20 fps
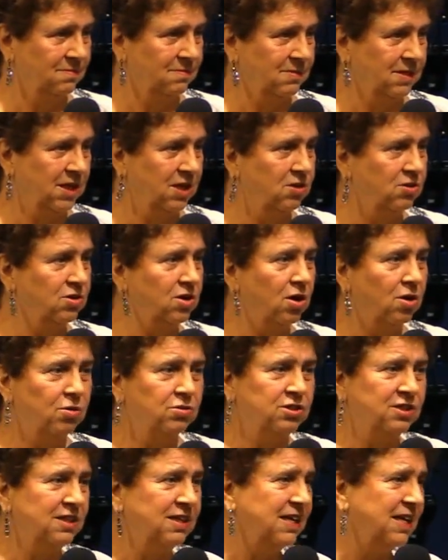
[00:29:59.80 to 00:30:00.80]
He'll go
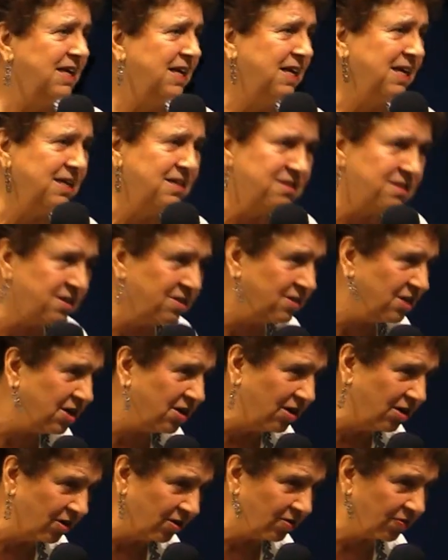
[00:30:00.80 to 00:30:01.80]
to the ends of the
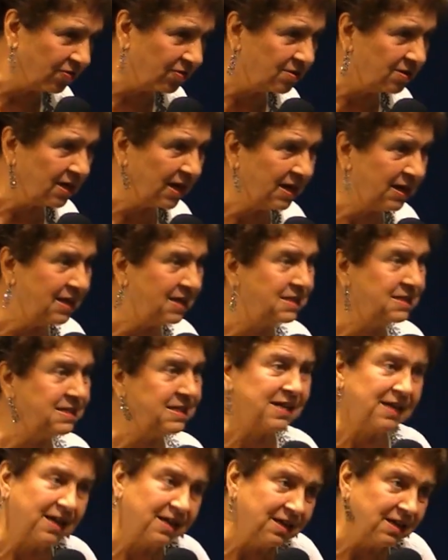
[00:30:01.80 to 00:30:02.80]
earth, and he
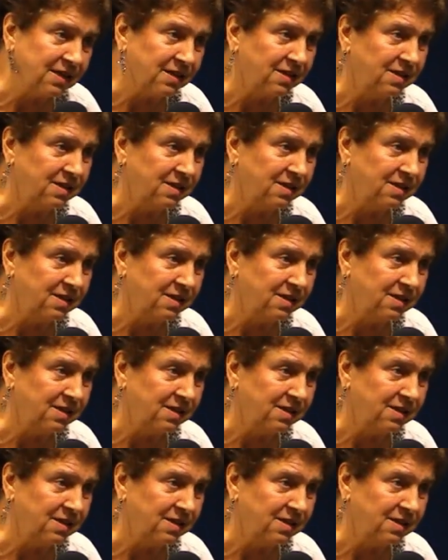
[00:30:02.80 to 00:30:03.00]
did.